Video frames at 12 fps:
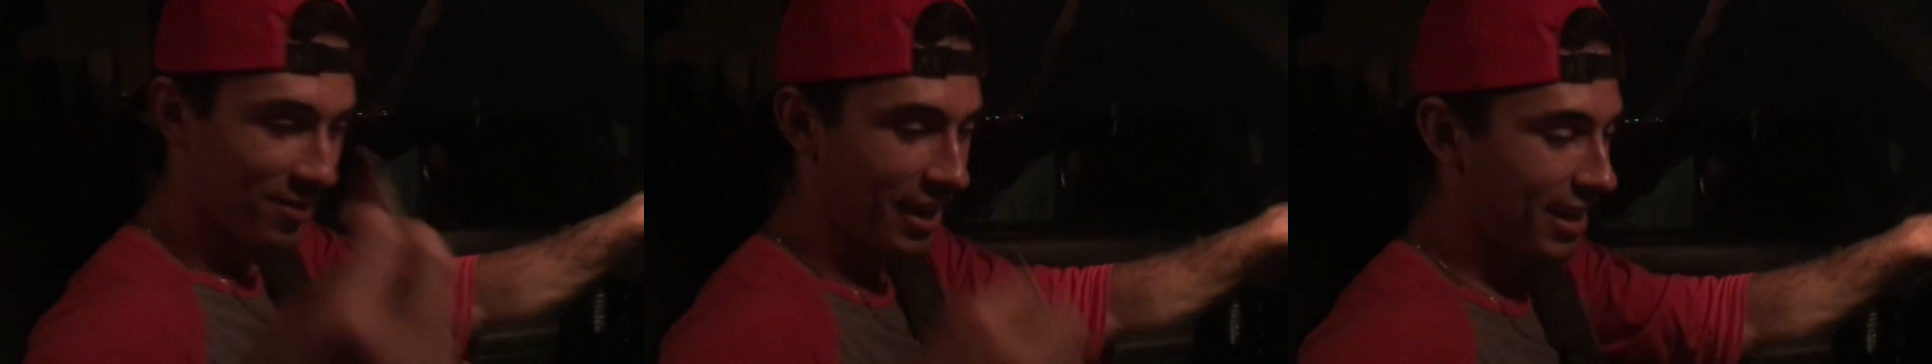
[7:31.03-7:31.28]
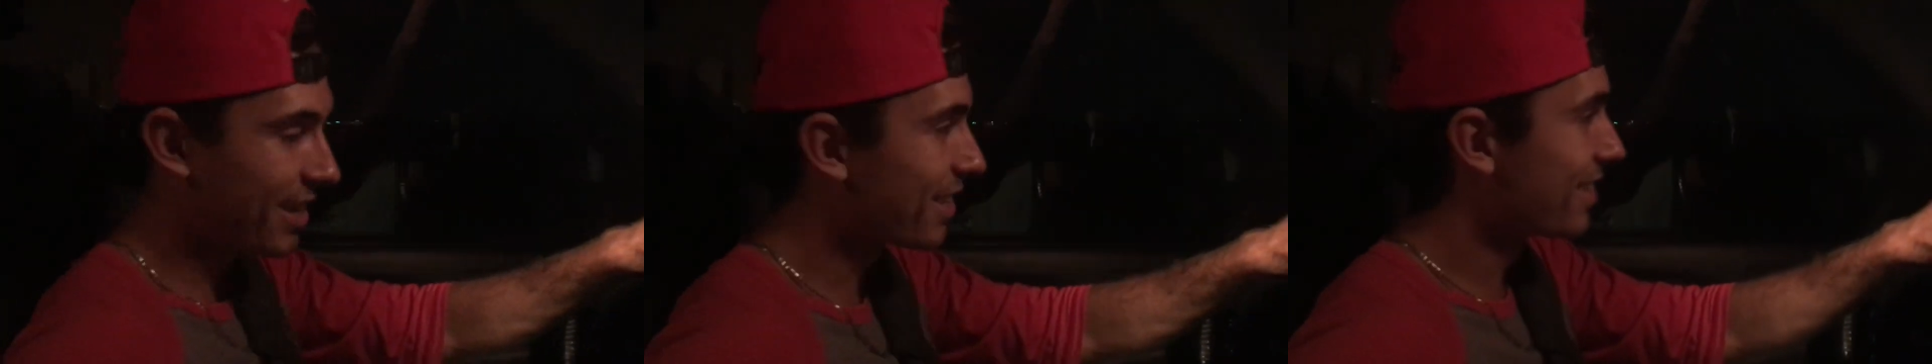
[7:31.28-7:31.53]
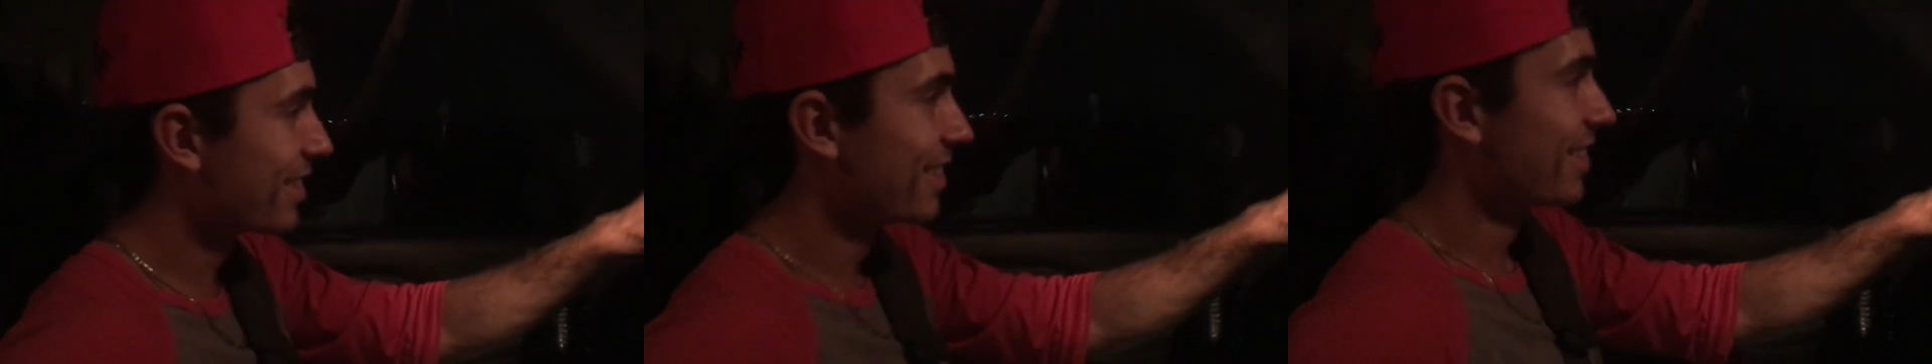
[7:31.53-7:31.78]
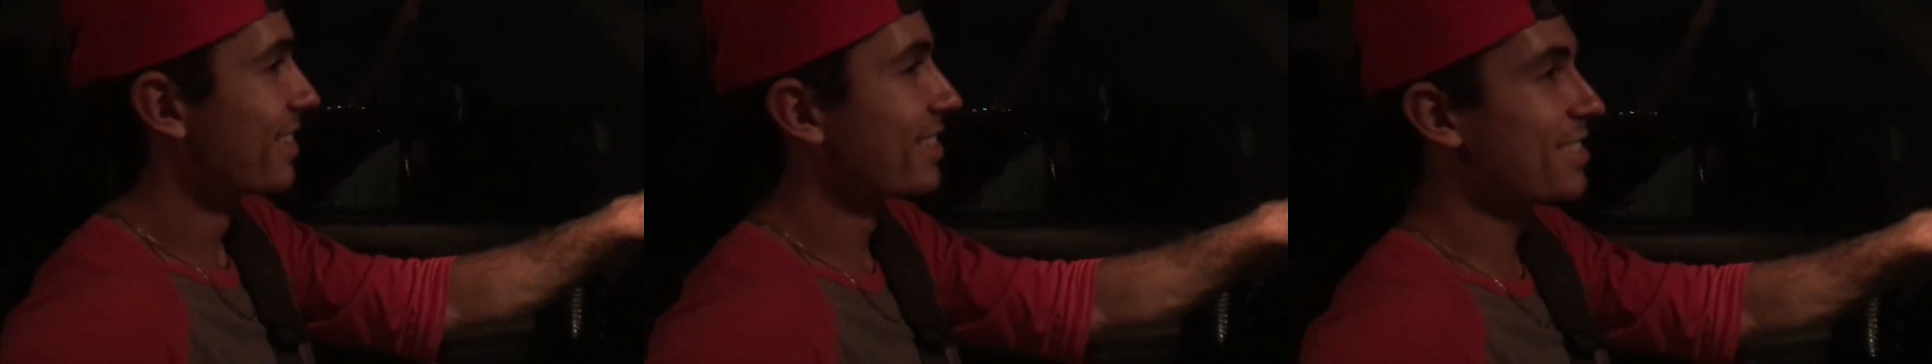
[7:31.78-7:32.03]
fucking,
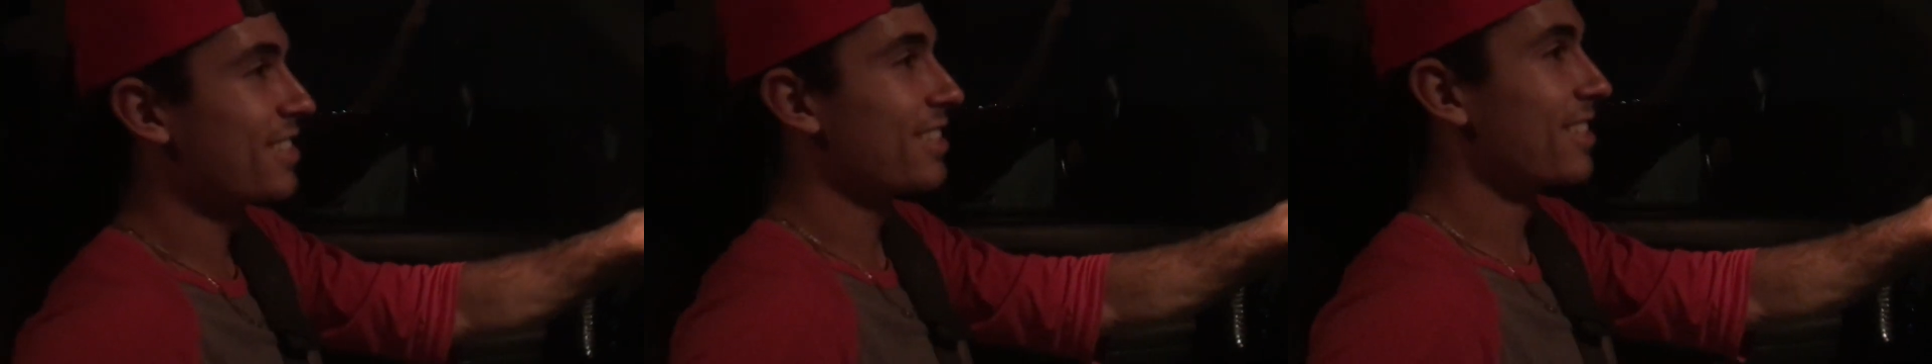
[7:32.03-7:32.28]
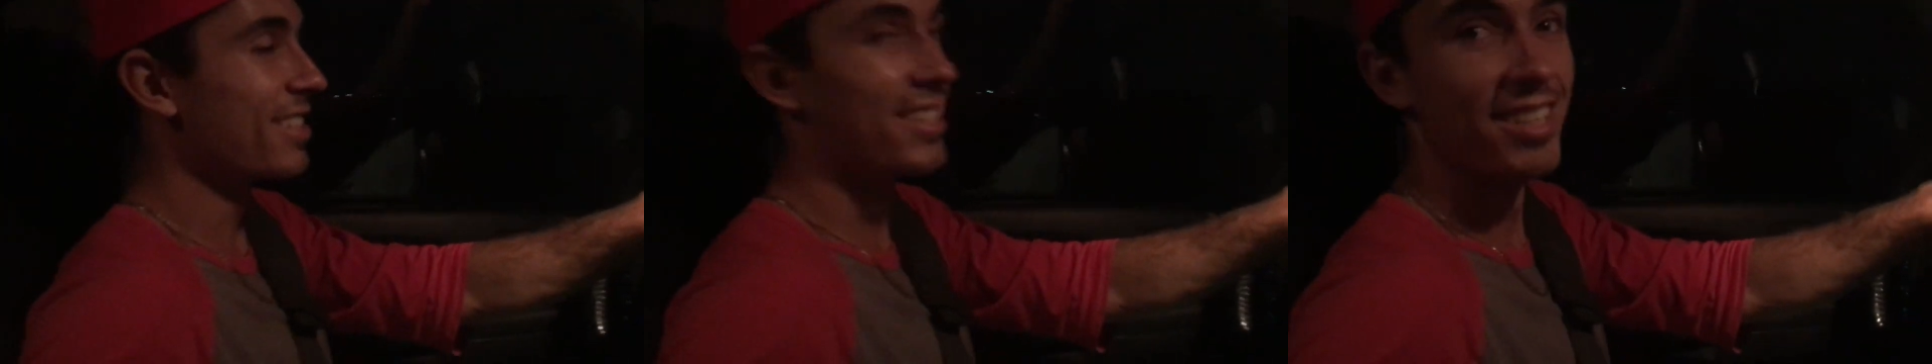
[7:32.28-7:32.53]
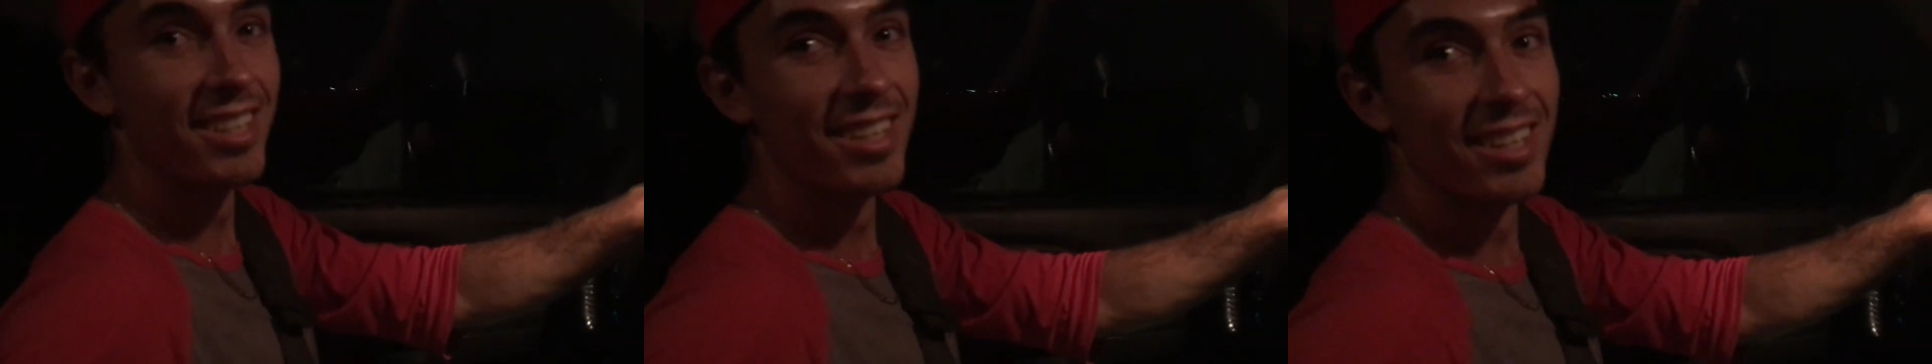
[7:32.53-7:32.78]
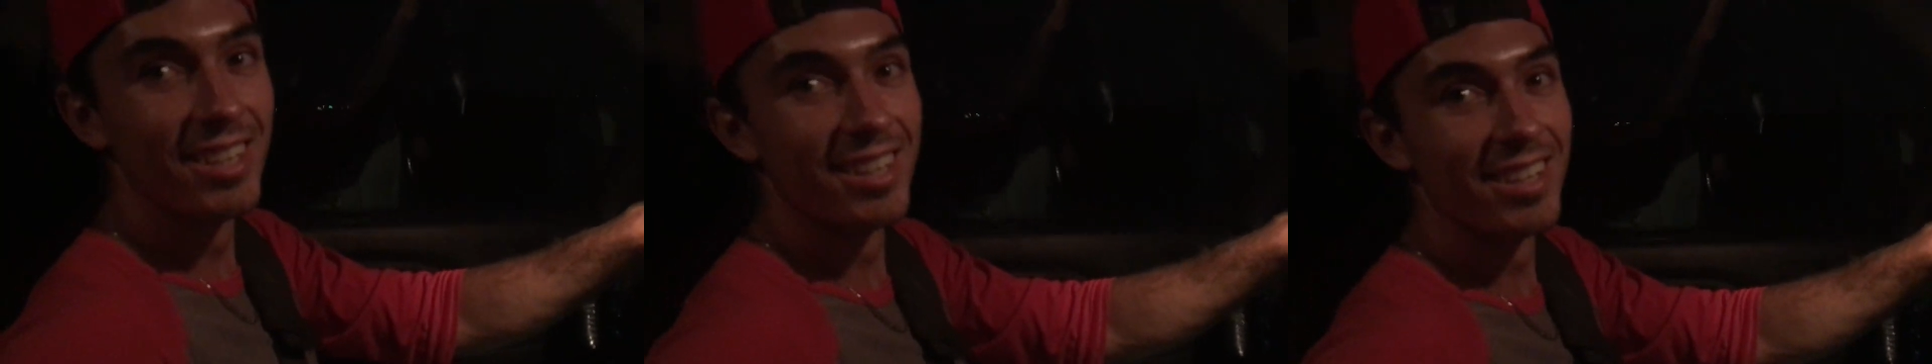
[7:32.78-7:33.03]
those idiots were
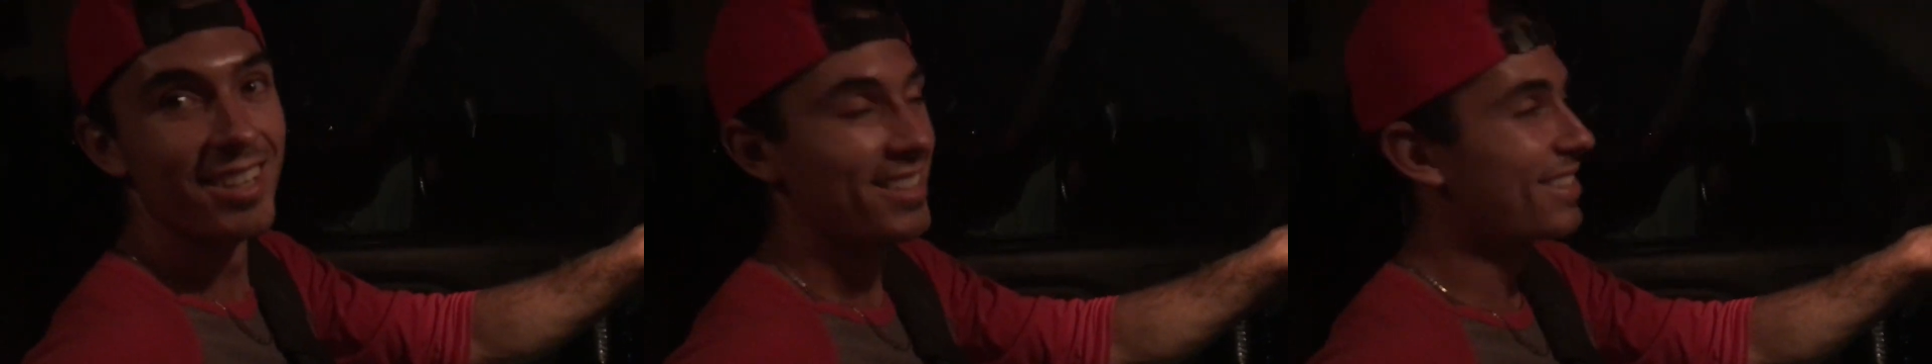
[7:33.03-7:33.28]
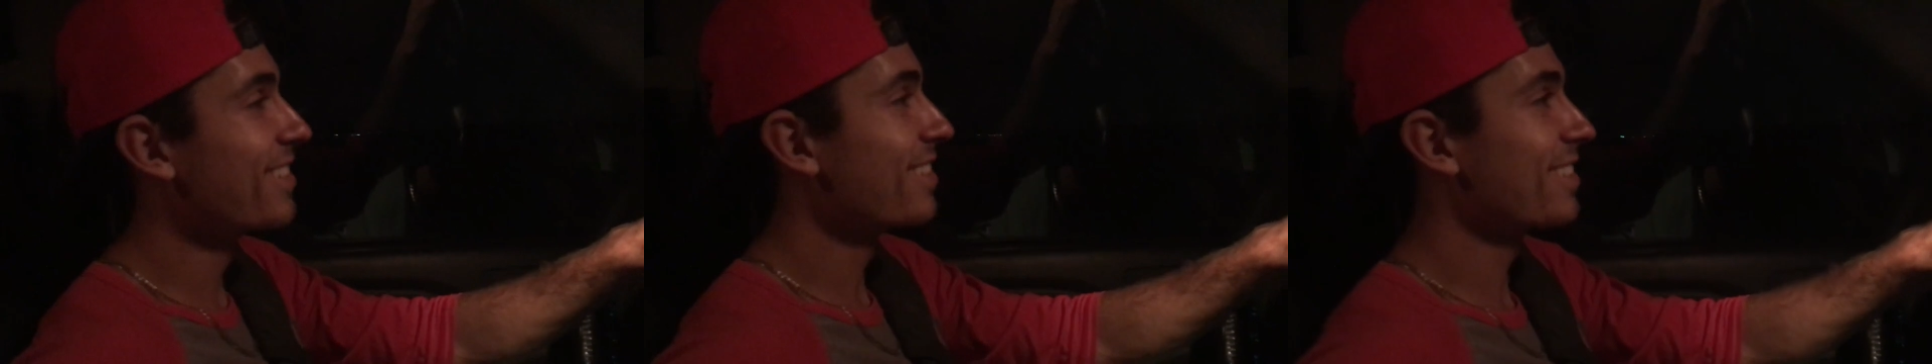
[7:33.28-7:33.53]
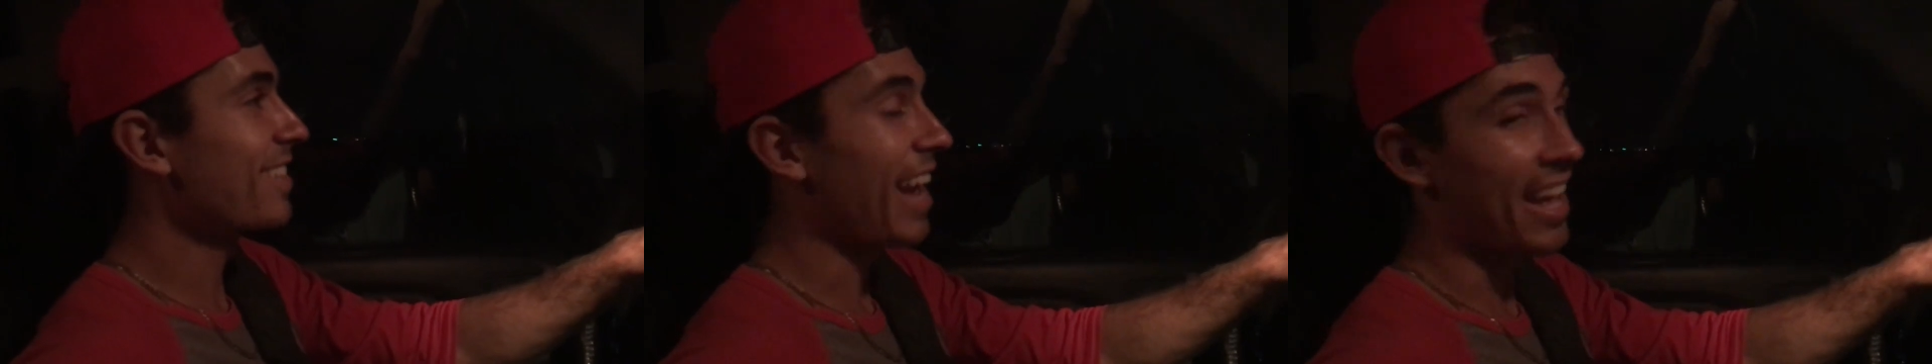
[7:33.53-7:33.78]
probably fucking stoned.